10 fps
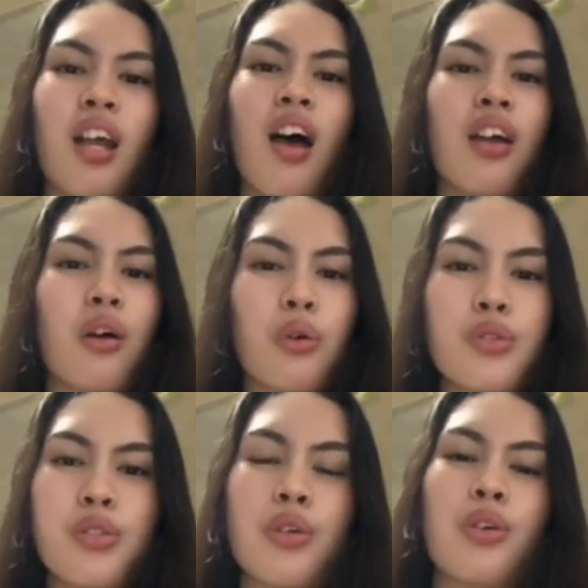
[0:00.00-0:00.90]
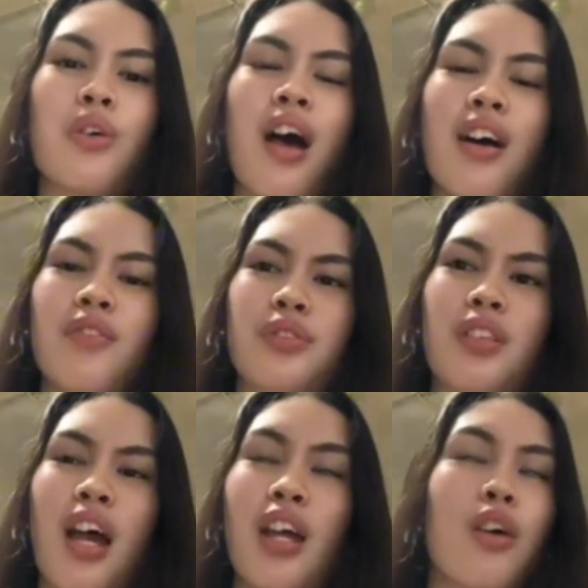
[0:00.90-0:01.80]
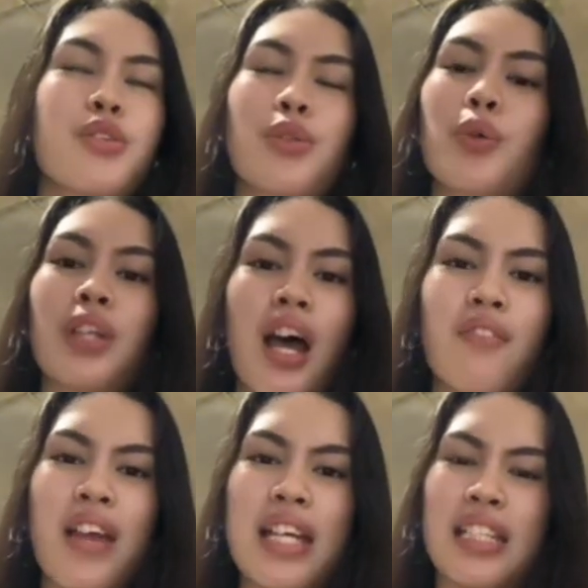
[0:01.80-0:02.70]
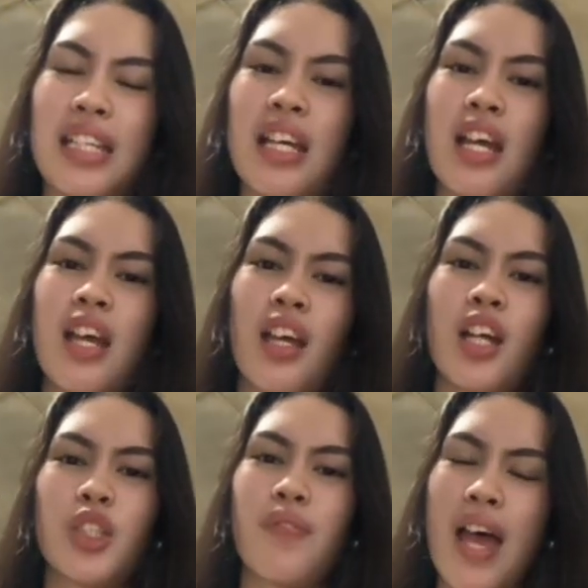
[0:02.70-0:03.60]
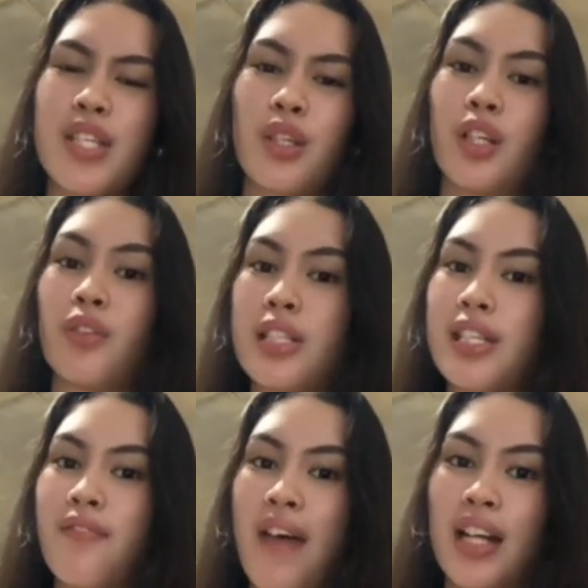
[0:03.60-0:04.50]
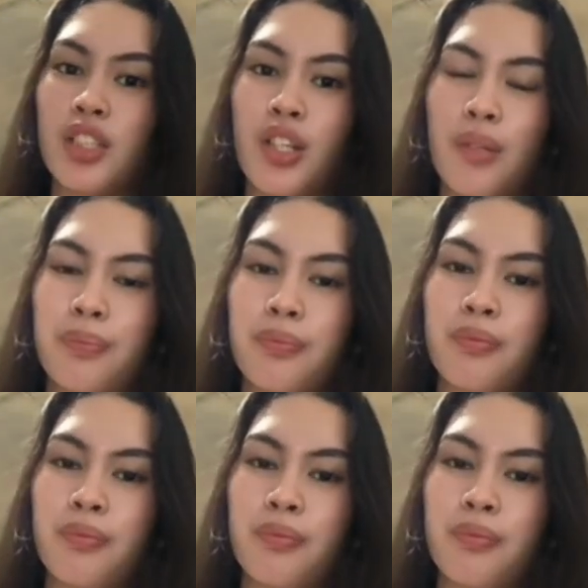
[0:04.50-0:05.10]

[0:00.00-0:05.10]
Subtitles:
I also don't have any cardiovascular risk factor.